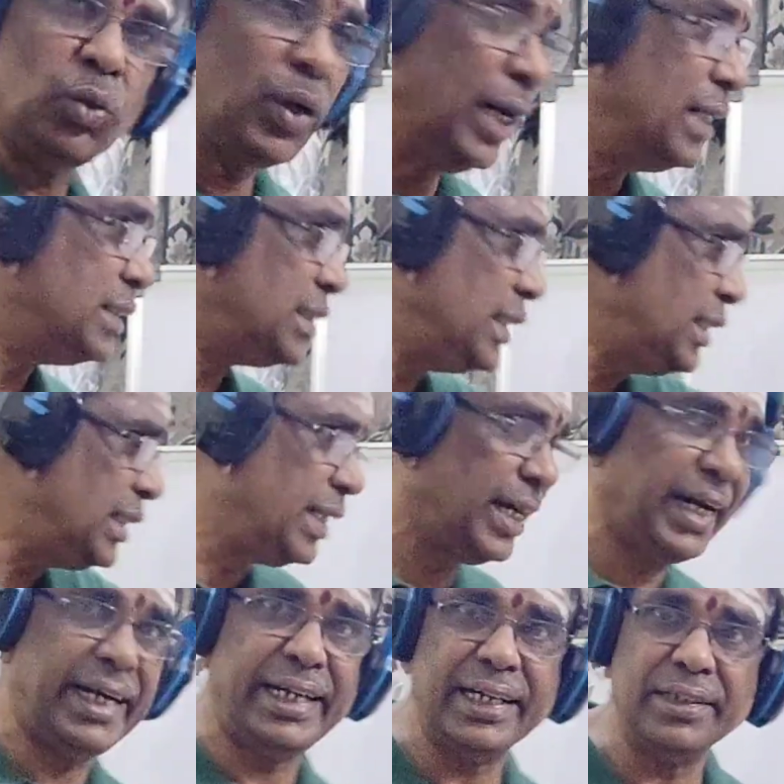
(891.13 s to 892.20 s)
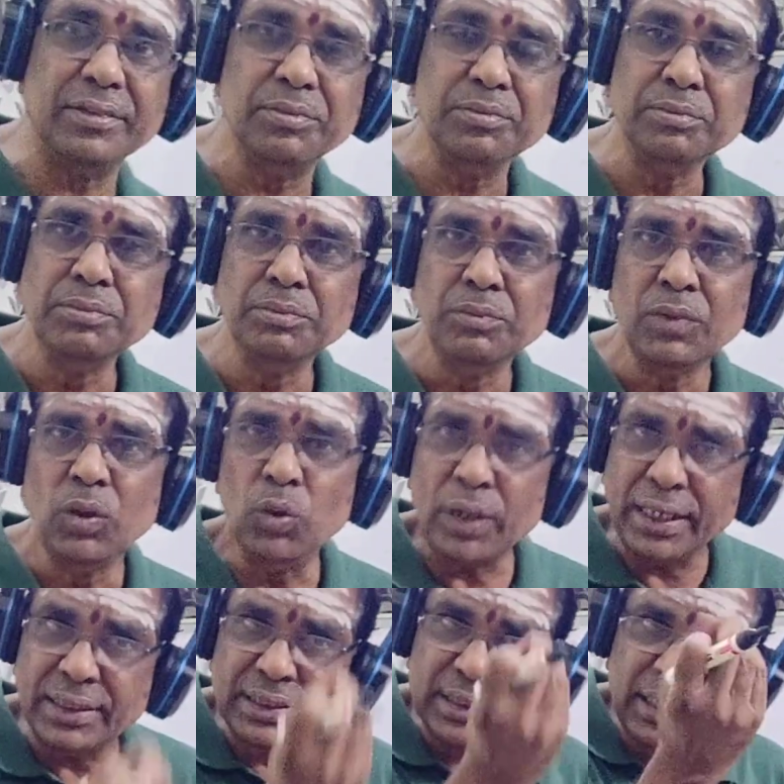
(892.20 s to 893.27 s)
You can see the grating. You
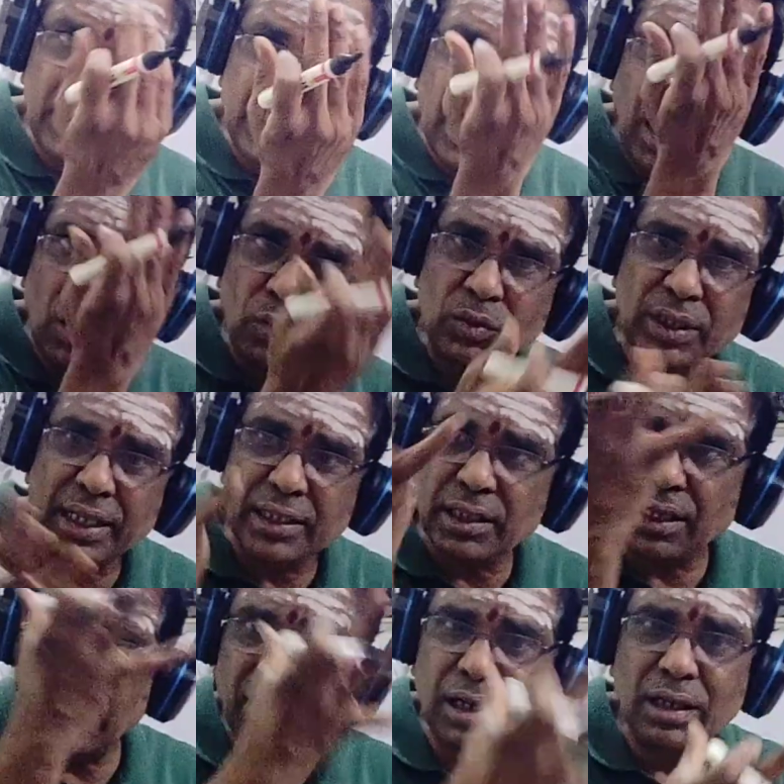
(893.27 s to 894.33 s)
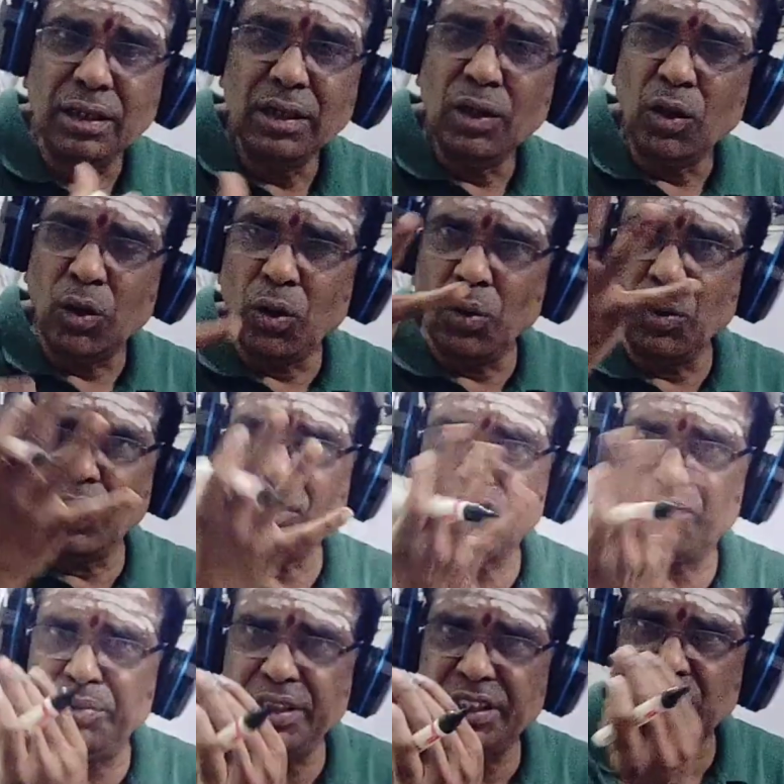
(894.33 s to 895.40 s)
can see how that whole
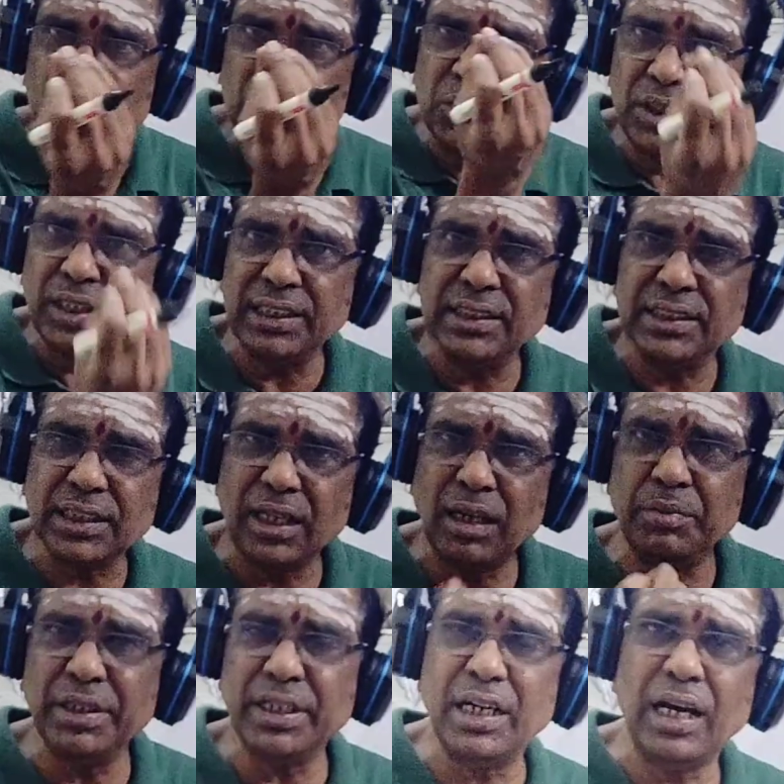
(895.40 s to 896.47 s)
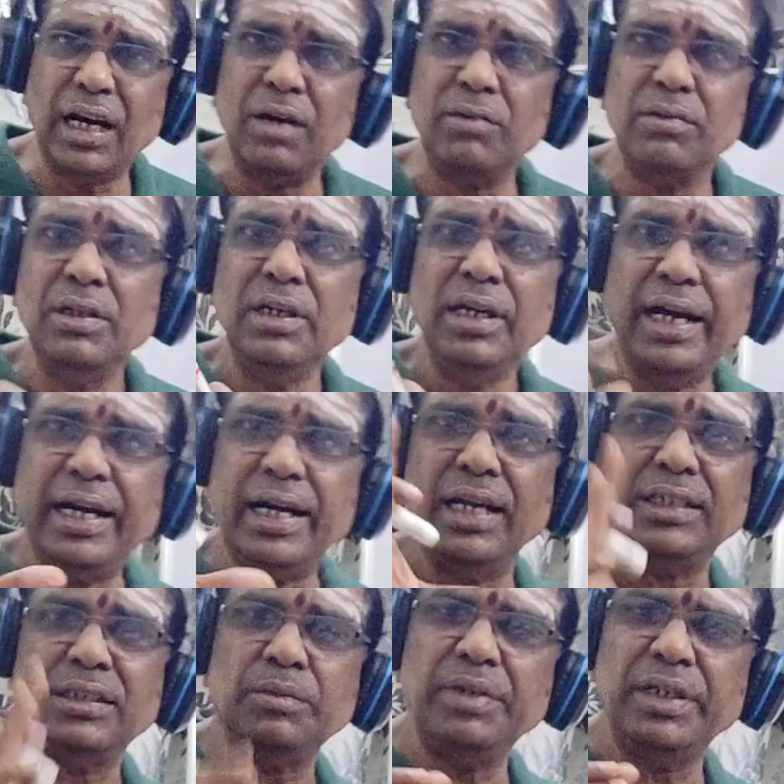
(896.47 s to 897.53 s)
of beetroot is coming down and
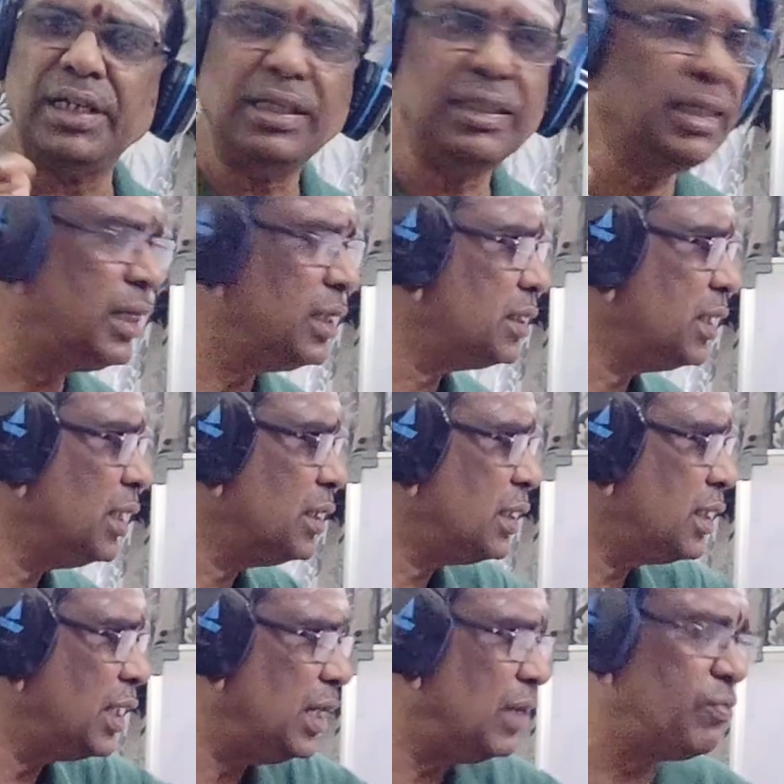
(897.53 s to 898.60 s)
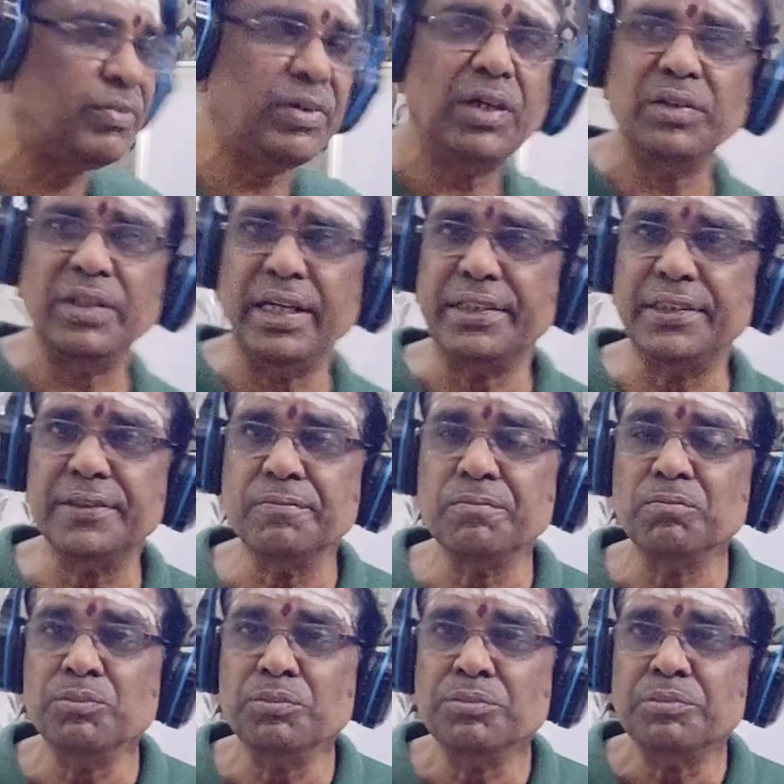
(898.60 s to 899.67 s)
ultimately there is nothing left on that.
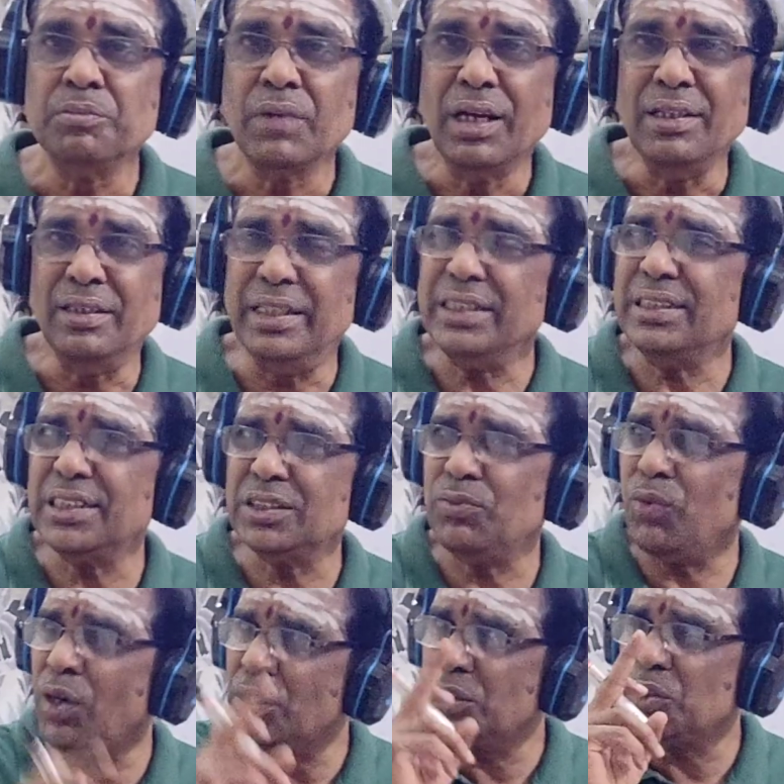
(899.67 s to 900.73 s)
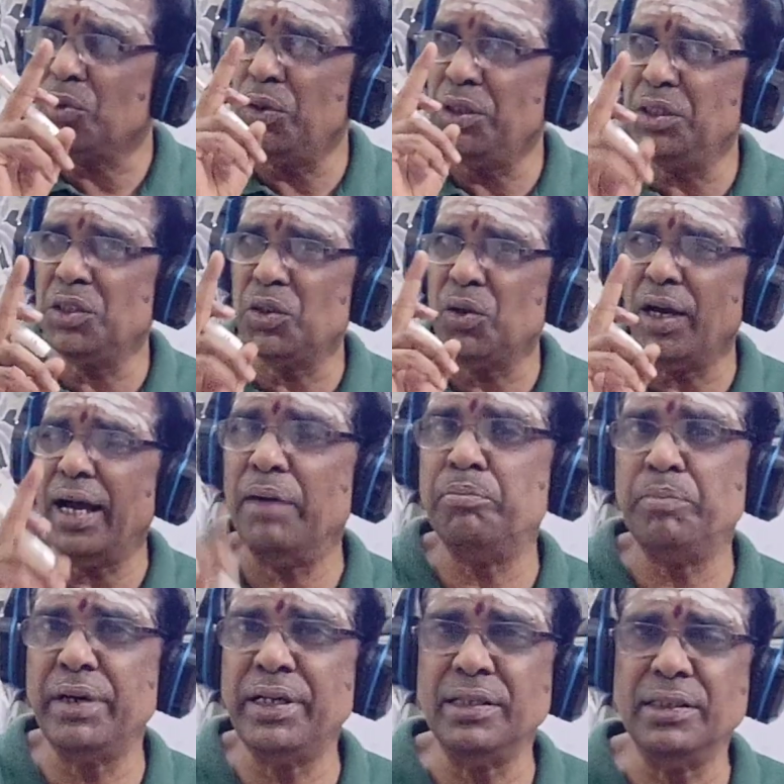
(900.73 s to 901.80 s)
This is what's going to
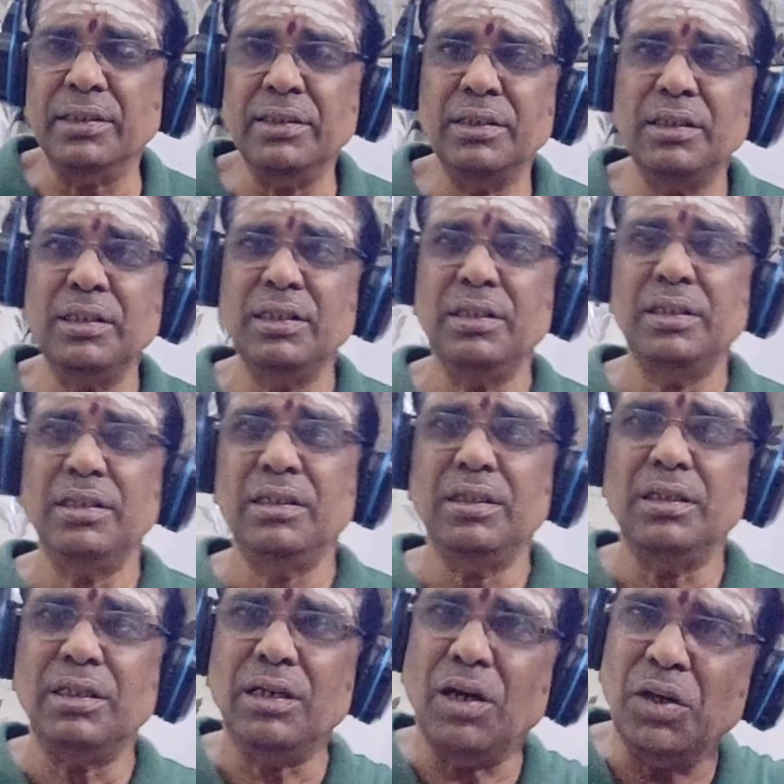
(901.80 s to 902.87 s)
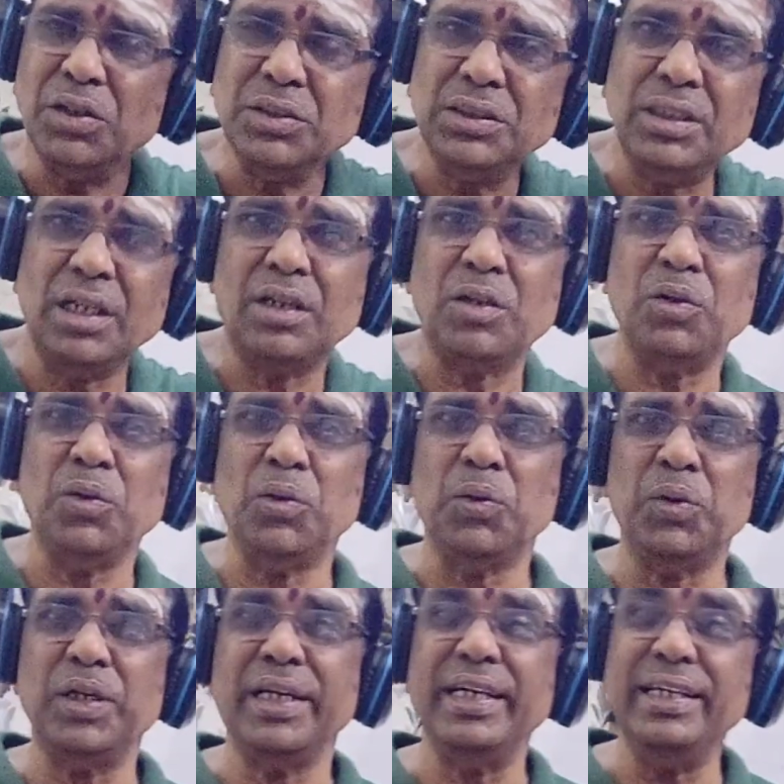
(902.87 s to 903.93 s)
happen on the
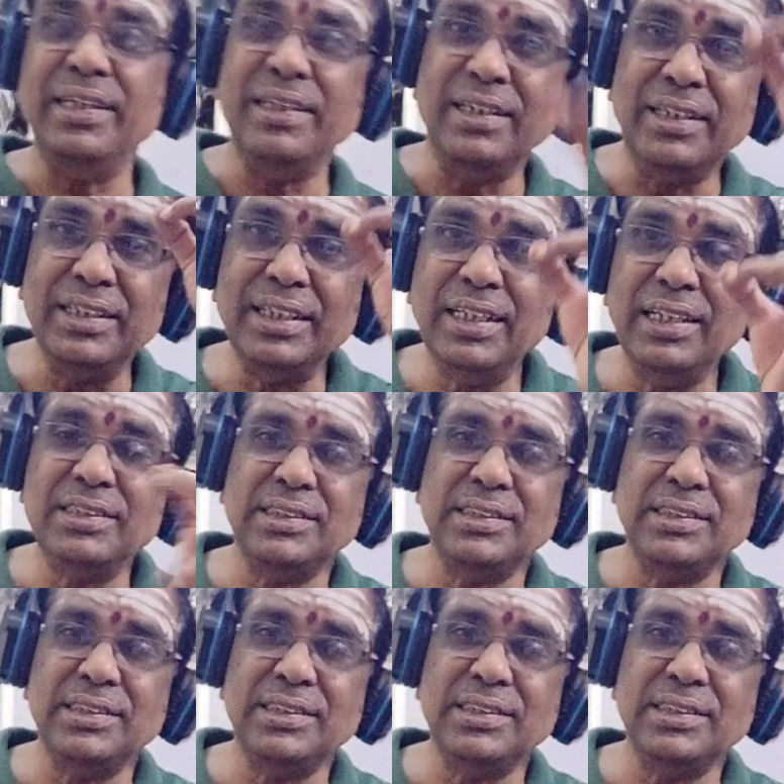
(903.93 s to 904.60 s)
road in real